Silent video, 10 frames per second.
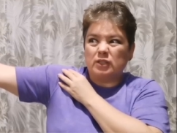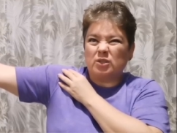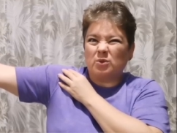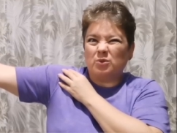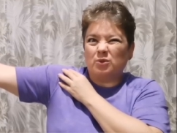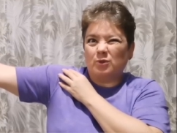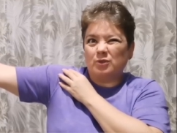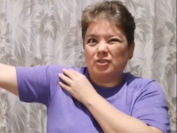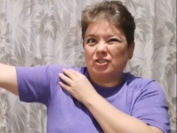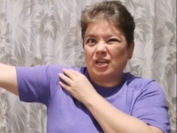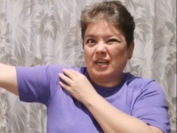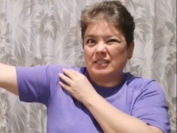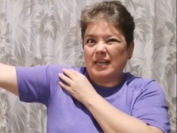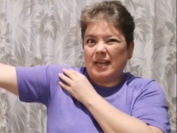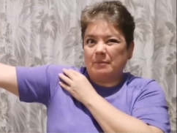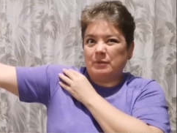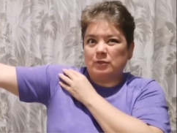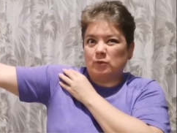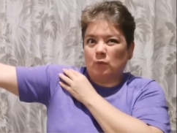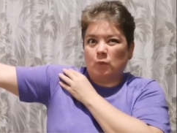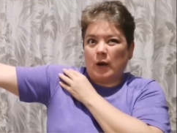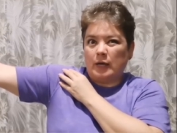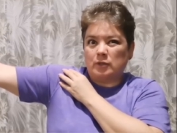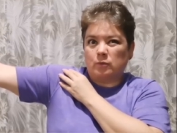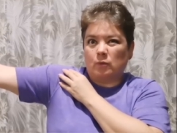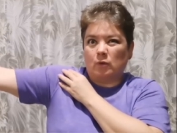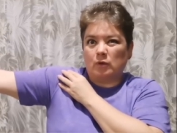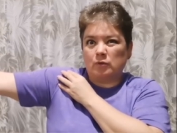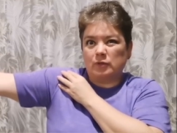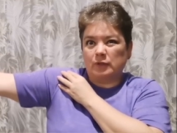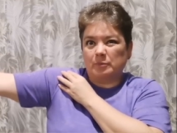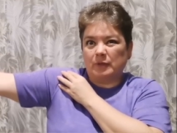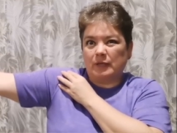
So don't just aim into white wall, because you